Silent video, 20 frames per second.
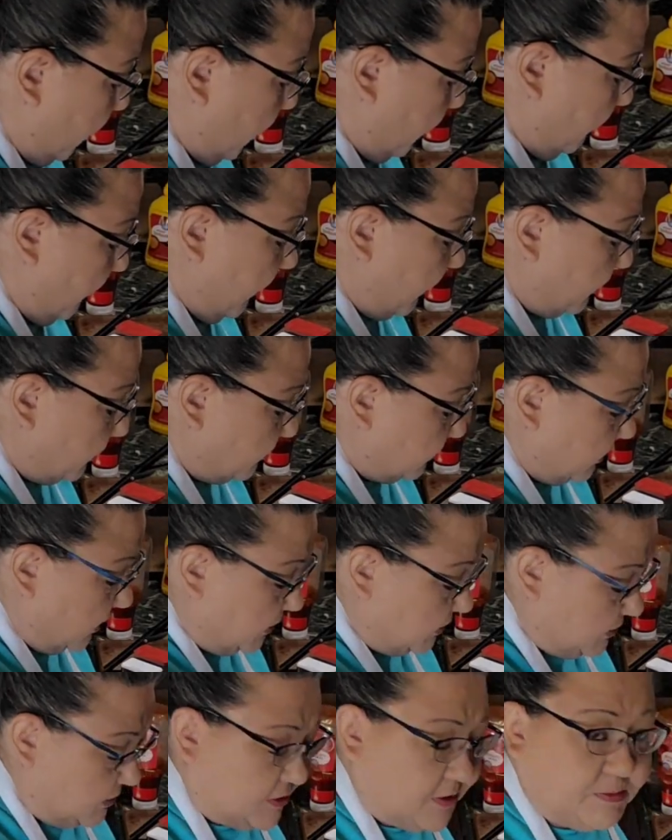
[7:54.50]
know, make
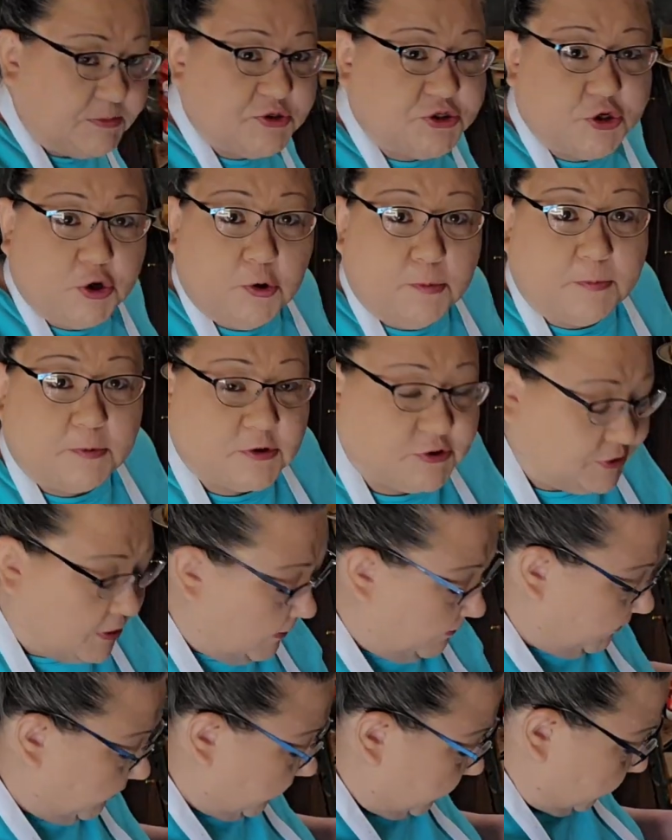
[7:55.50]
yourself some soup or
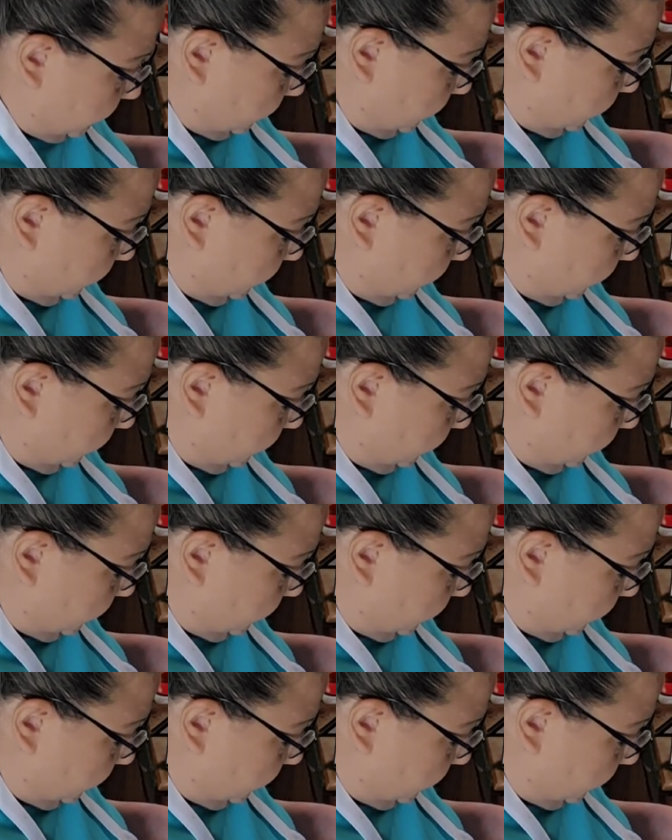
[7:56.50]
something